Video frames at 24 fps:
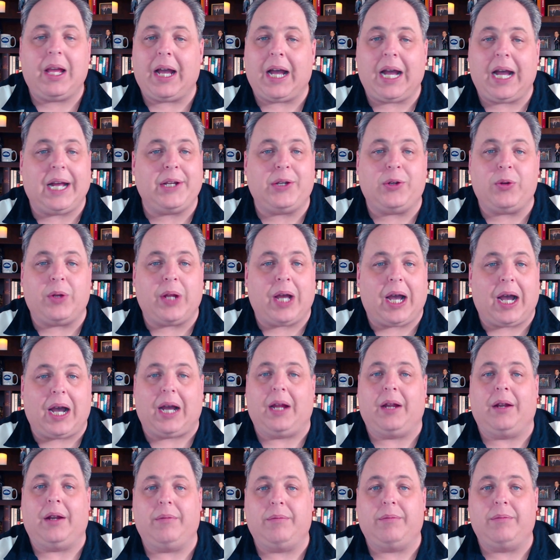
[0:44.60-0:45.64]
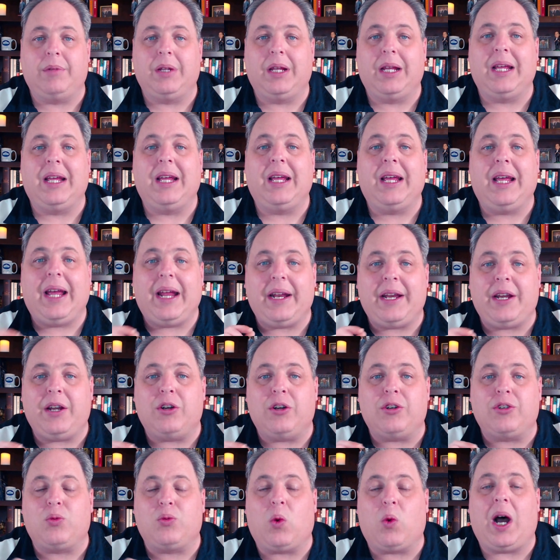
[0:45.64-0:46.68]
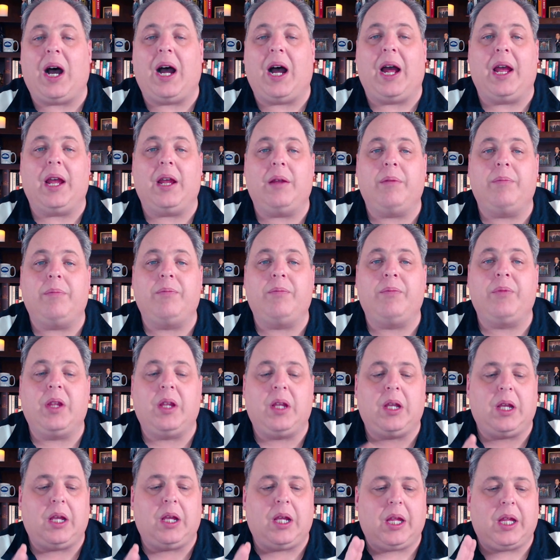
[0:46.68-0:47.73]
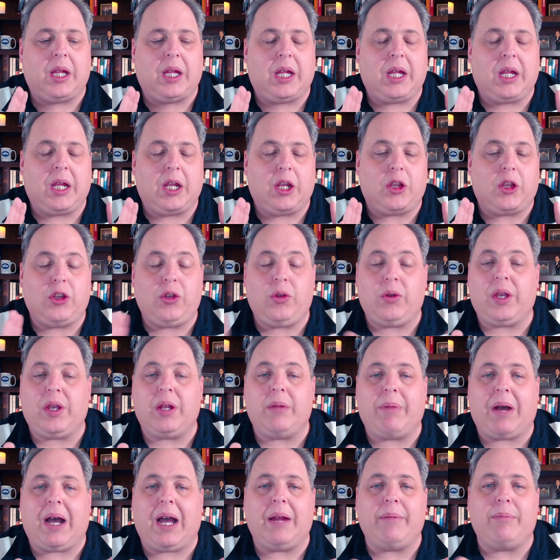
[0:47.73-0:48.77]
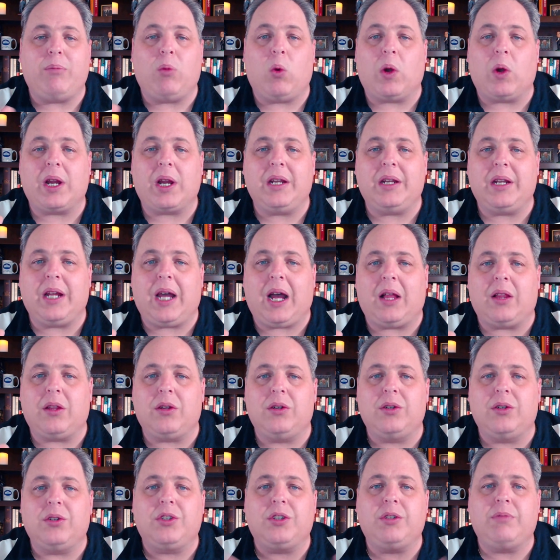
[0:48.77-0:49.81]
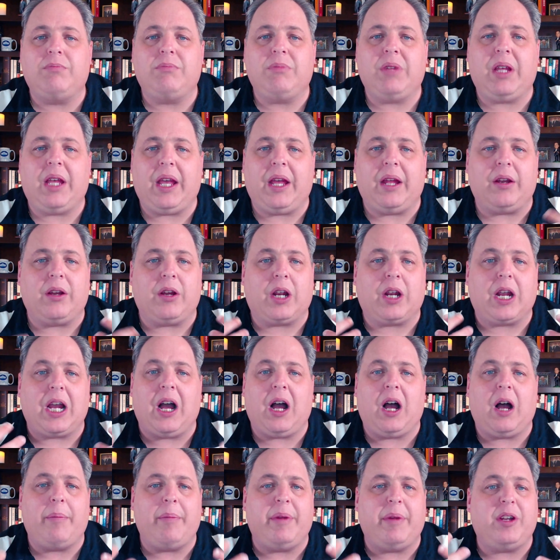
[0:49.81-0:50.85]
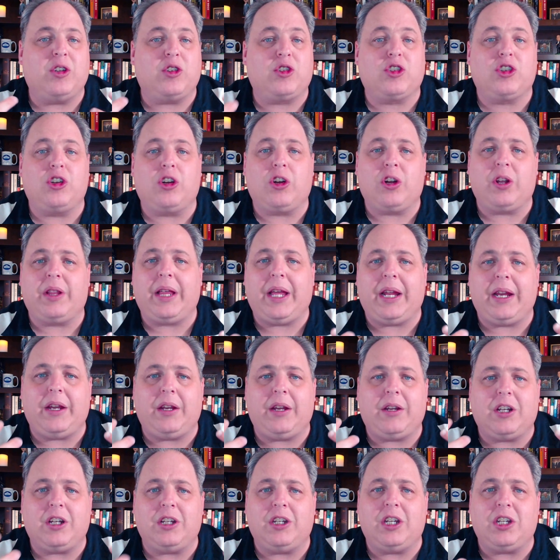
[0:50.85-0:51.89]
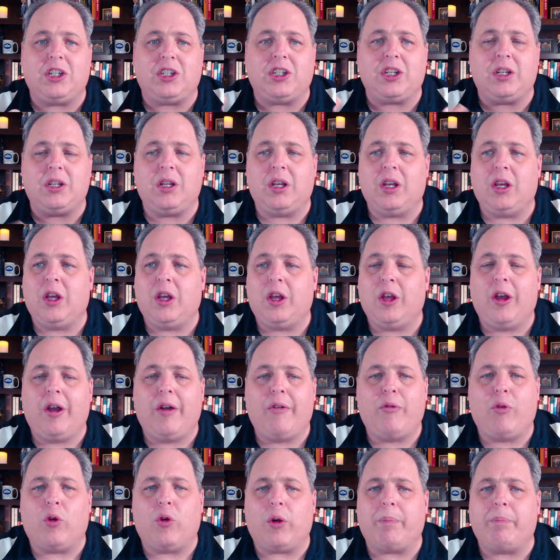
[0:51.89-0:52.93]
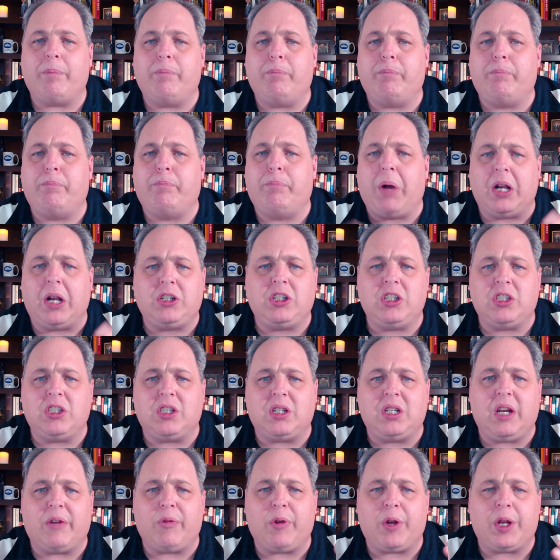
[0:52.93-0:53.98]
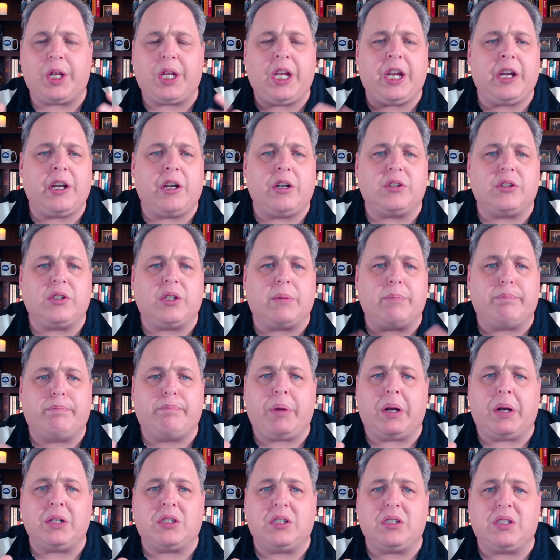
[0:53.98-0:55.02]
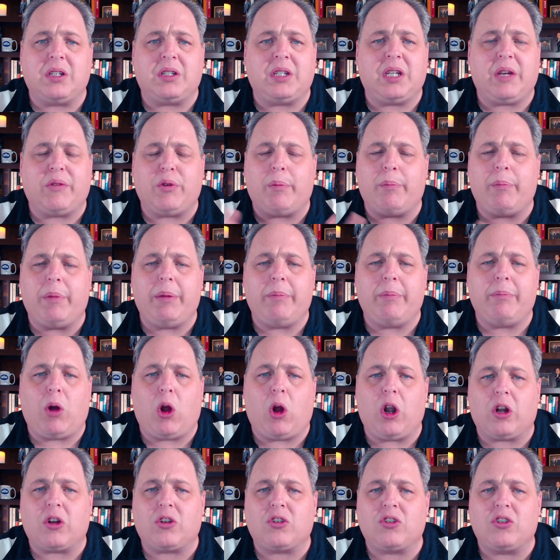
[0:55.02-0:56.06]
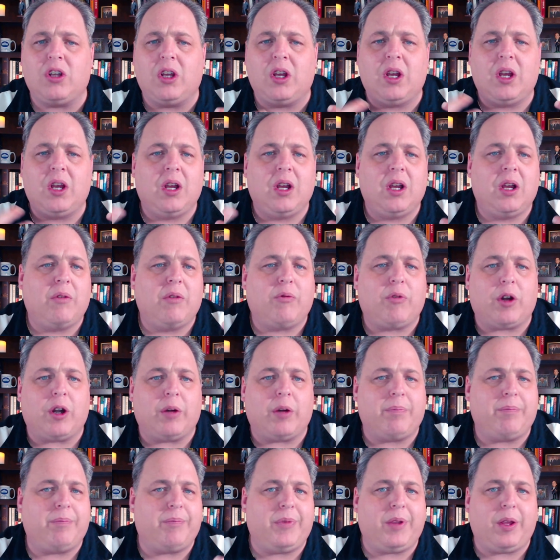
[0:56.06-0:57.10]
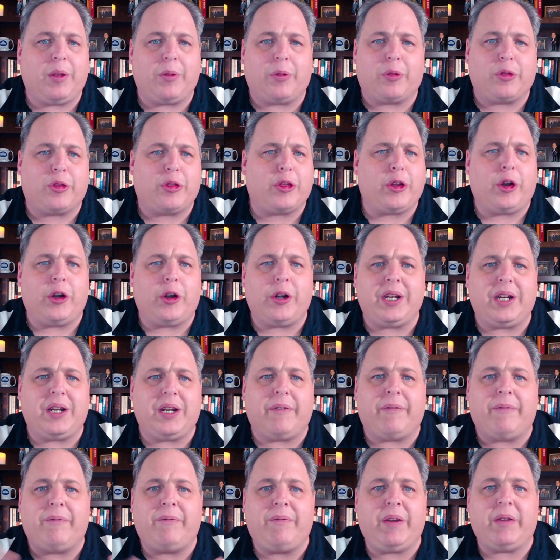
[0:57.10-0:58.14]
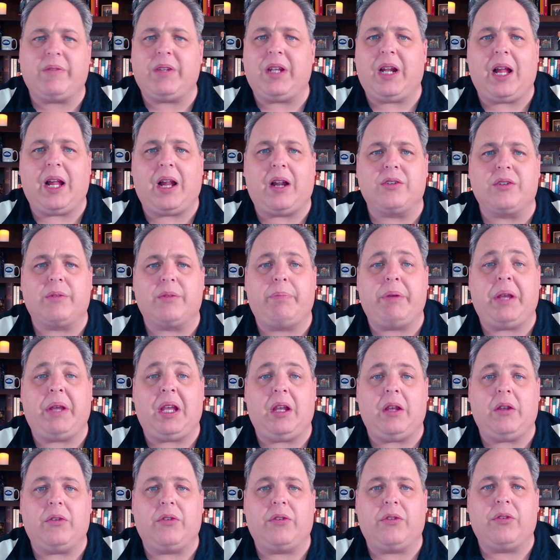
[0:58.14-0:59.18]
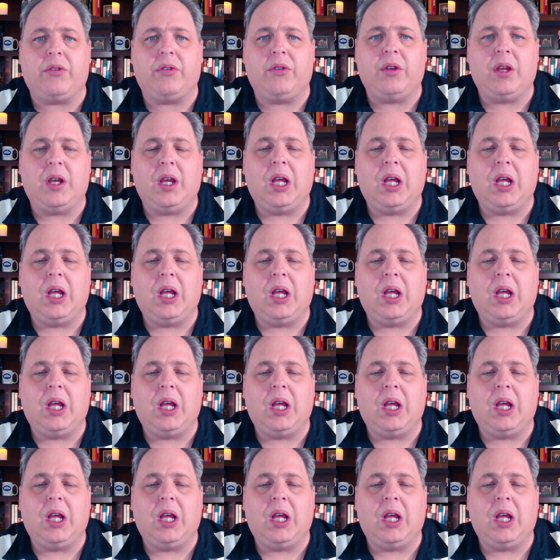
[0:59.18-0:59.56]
I do not. And here's why. You can buy Morgan dollars in common circulated condition for bunches of different years and bunches of different mint marks for $30 to $50 a piece.